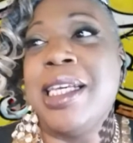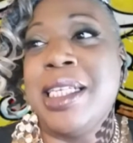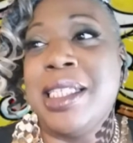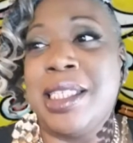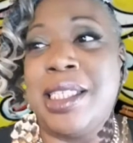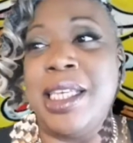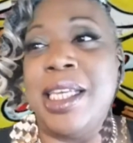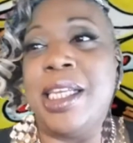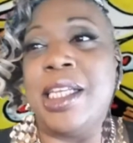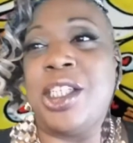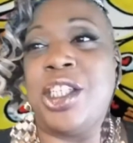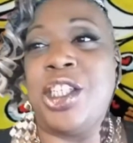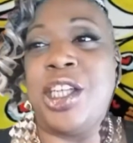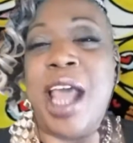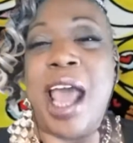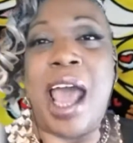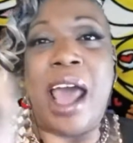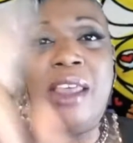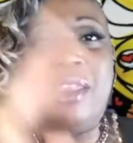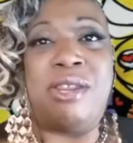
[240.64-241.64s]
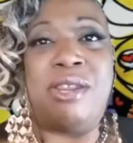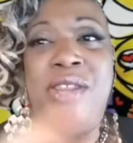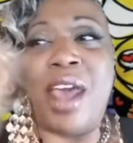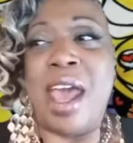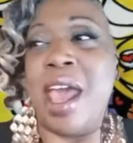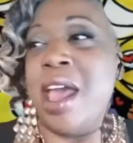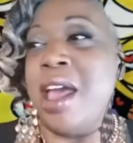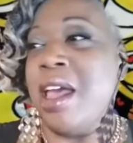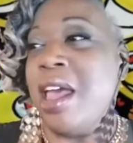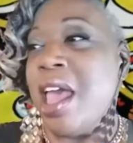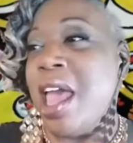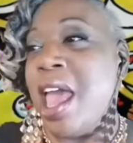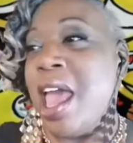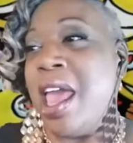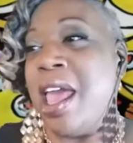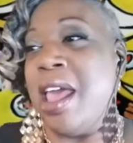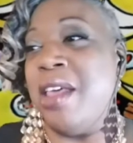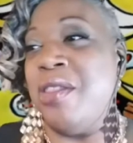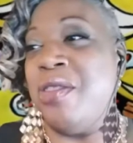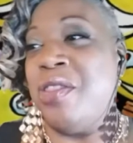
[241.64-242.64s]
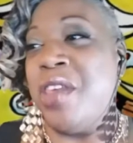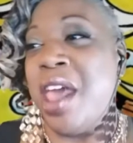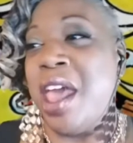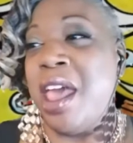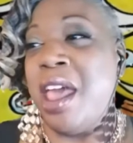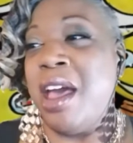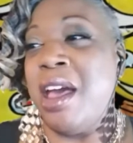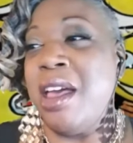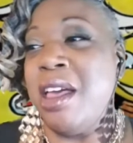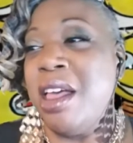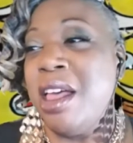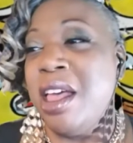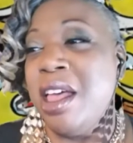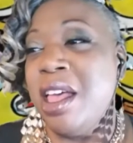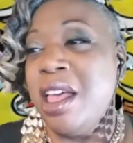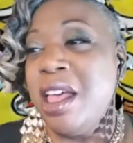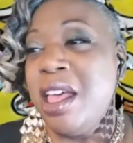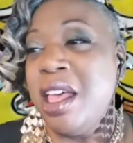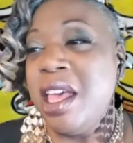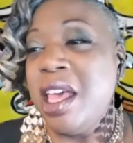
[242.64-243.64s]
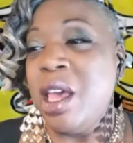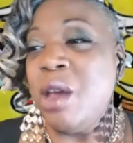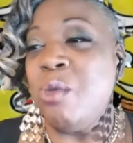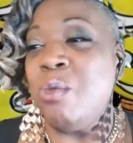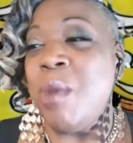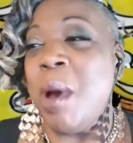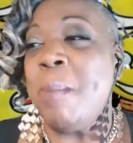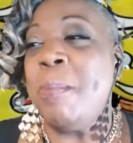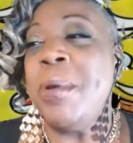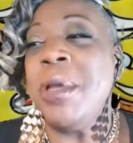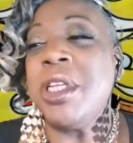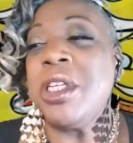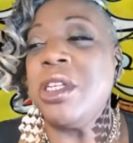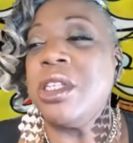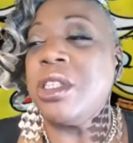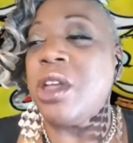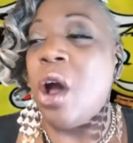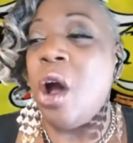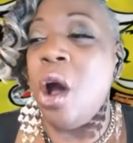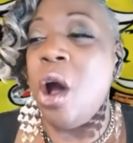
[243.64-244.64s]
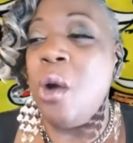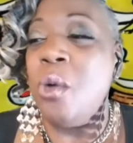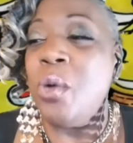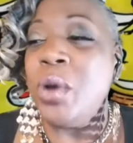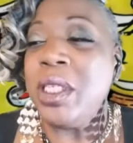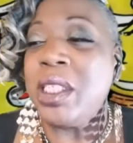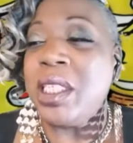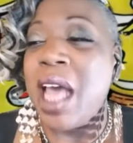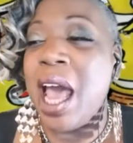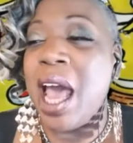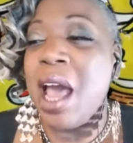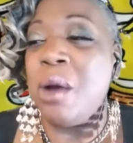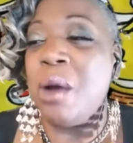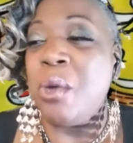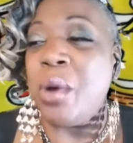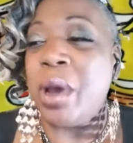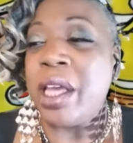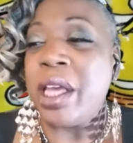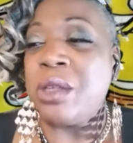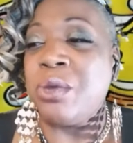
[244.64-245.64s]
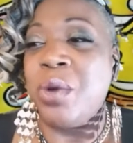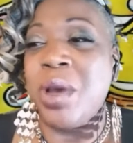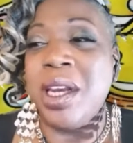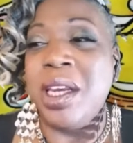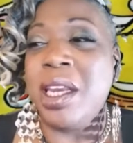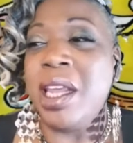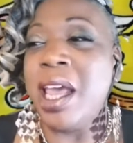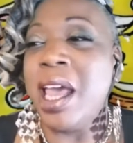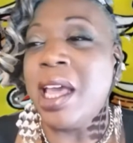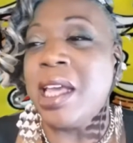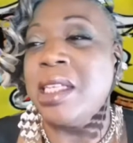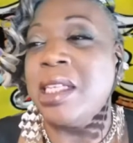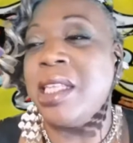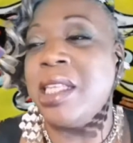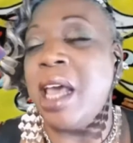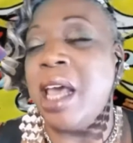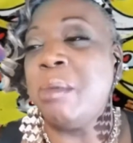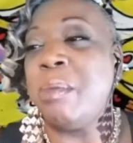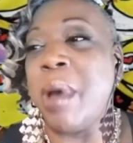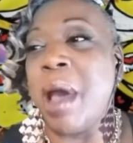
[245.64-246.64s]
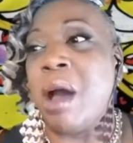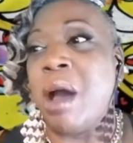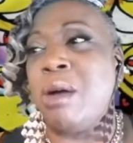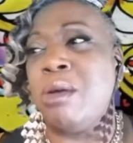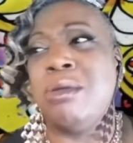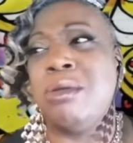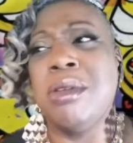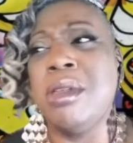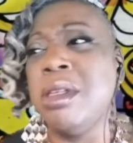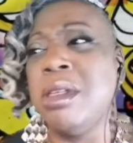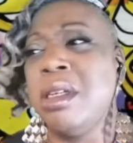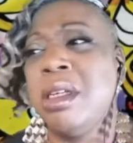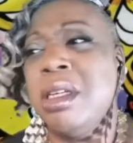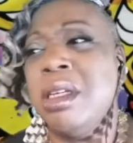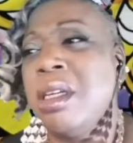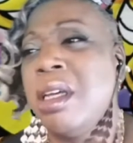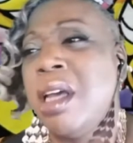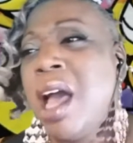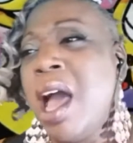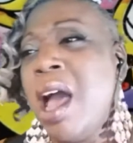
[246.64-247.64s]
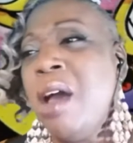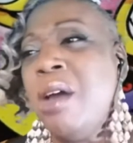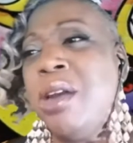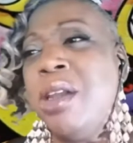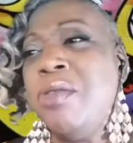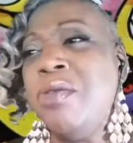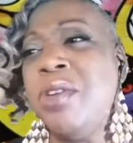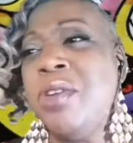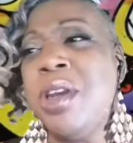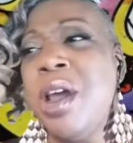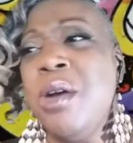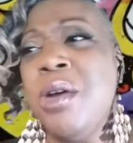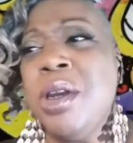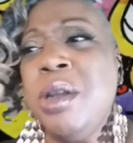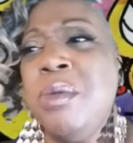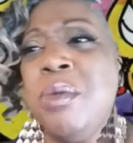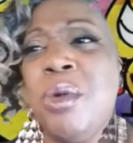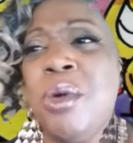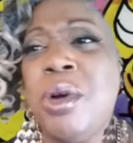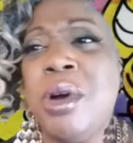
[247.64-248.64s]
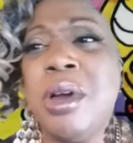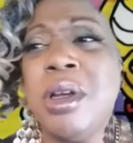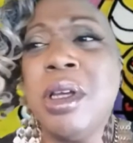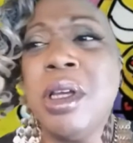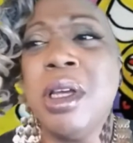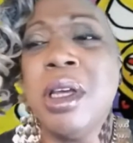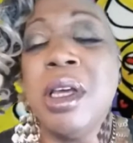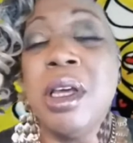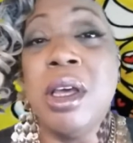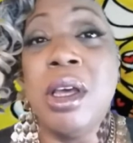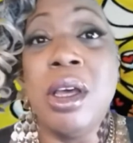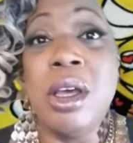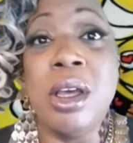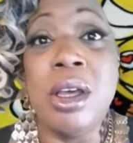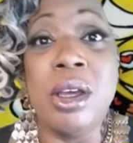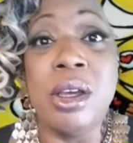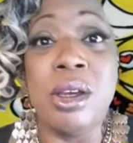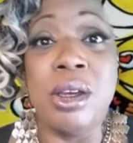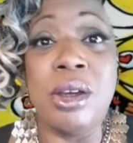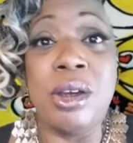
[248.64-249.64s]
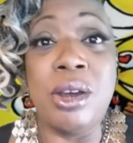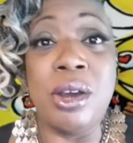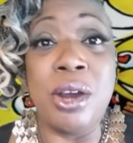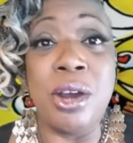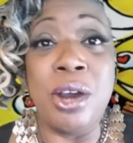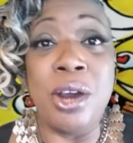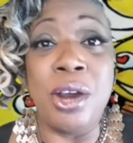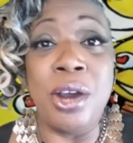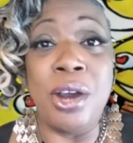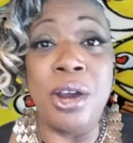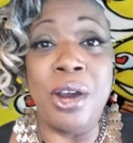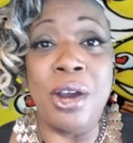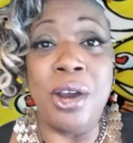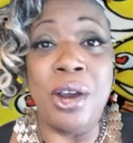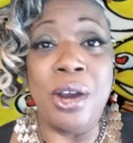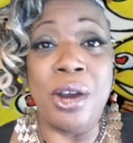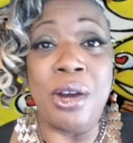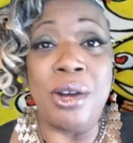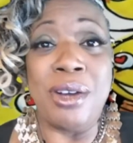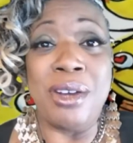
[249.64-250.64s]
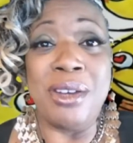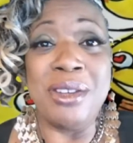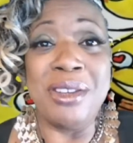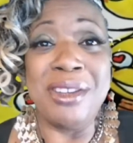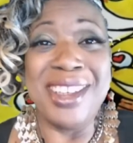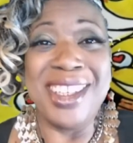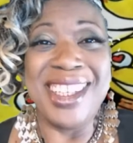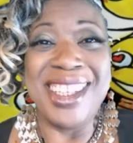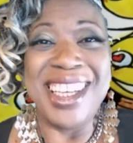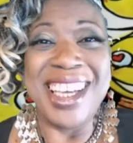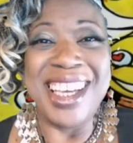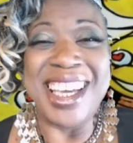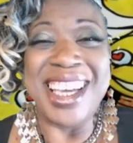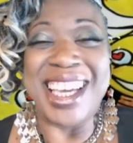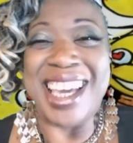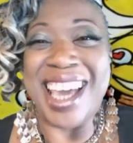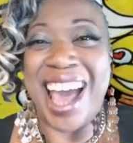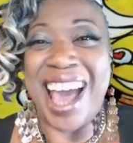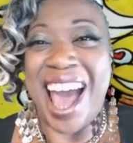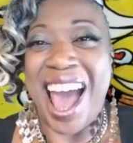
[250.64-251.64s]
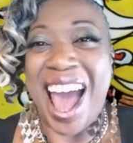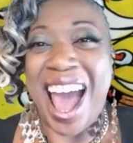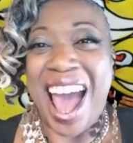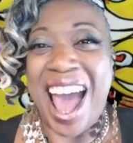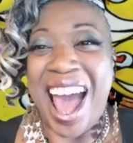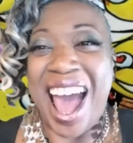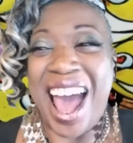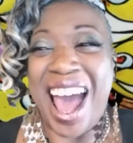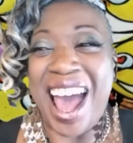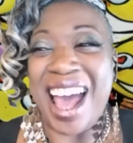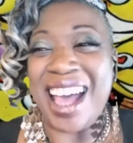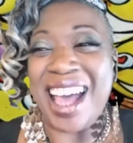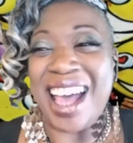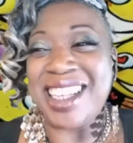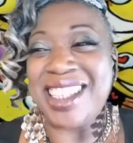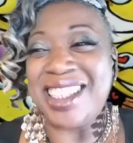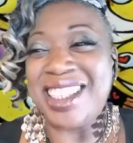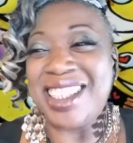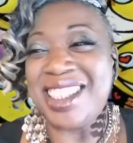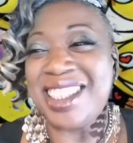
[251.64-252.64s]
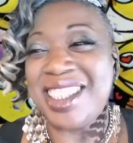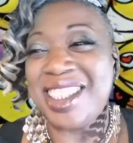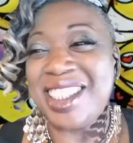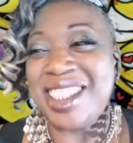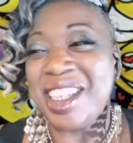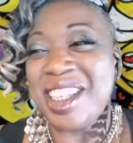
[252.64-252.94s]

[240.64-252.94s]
see the chat there and there. And my picture is always sideways. What the heck is that about? I don't even know anymore. Girl, guys.